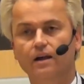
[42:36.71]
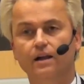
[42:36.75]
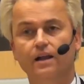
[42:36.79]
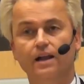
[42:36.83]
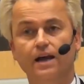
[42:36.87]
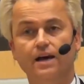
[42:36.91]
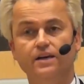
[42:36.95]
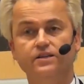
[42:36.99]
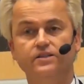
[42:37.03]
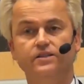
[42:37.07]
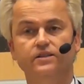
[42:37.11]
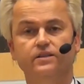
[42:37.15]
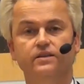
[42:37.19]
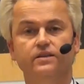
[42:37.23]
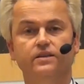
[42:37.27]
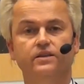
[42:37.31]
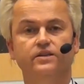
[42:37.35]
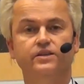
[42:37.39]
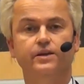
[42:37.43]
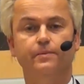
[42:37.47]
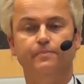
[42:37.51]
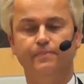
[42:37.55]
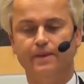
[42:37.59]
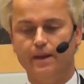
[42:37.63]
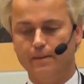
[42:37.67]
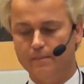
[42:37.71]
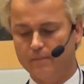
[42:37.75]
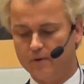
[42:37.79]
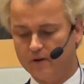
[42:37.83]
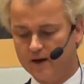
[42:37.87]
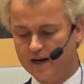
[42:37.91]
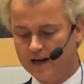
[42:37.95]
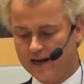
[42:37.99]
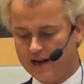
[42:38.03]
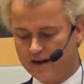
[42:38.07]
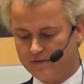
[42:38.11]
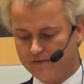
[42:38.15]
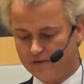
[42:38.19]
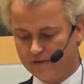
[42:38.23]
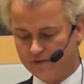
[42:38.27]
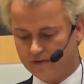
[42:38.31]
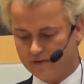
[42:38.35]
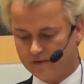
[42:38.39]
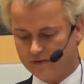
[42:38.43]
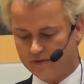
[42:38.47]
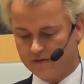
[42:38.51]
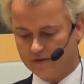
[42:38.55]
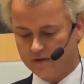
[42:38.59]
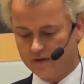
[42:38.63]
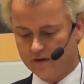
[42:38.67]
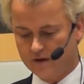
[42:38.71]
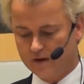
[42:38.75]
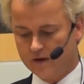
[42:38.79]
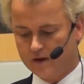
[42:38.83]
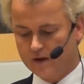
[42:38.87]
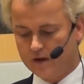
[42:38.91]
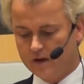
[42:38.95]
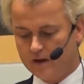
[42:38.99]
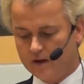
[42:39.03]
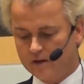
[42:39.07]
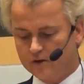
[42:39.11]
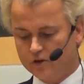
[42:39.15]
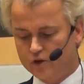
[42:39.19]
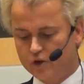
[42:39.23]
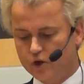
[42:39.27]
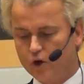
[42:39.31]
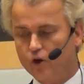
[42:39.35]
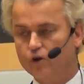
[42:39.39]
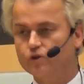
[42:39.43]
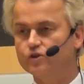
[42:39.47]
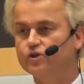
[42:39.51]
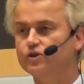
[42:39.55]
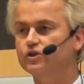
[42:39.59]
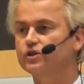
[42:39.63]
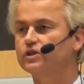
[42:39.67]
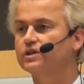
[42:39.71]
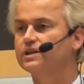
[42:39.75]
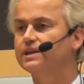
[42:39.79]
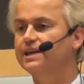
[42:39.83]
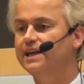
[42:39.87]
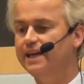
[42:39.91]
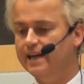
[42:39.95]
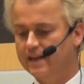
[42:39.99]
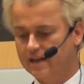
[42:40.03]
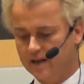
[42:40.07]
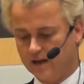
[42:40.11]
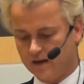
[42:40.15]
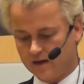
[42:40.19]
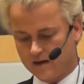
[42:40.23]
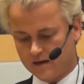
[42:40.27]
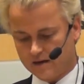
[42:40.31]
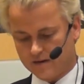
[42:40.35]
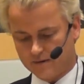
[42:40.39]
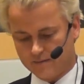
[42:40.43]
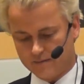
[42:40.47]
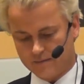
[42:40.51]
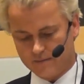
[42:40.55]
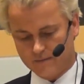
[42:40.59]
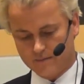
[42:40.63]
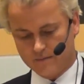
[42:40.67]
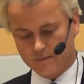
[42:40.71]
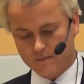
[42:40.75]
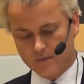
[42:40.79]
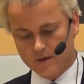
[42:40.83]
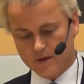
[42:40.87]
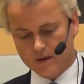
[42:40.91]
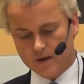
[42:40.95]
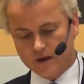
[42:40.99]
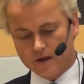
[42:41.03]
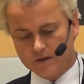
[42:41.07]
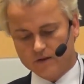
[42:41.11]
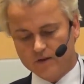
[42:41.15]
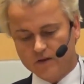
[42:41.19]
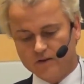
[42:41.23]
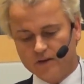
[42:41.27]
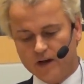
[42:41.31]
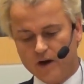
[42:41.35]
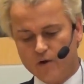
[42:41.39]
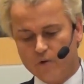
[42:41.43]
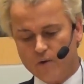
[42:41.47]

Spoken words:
last September 11th, George Igler, the